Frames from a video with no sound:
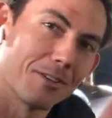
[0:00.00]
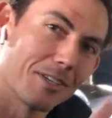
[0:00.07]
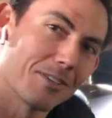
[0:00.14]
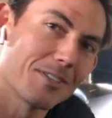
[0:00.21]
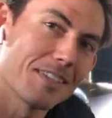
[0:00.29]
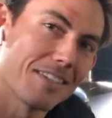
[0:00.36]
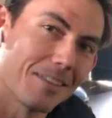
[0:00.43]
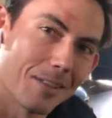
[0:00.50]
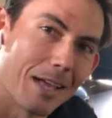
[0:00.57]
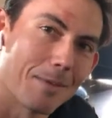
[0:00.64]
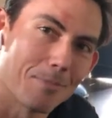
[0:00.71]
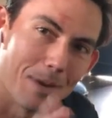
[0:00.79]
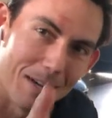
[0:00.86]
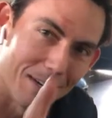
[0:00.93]
you'll see the
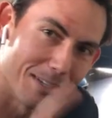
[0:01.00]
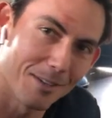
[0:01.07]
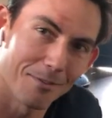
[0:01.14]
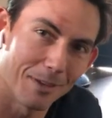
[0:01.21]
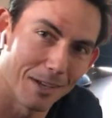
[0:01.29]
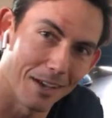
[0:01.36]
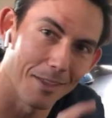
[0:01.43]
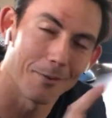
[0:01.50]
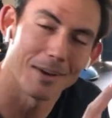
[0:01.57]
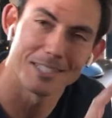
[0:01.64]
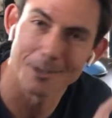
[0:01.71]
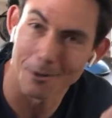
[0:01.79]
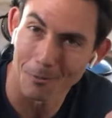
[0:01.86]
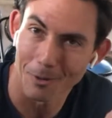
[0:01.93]
like button. Sophia, otherwise,
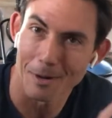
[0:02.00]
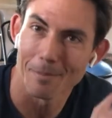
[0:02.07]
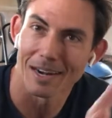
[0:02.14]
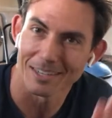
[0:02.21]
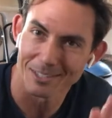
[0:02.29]
don't worry about it.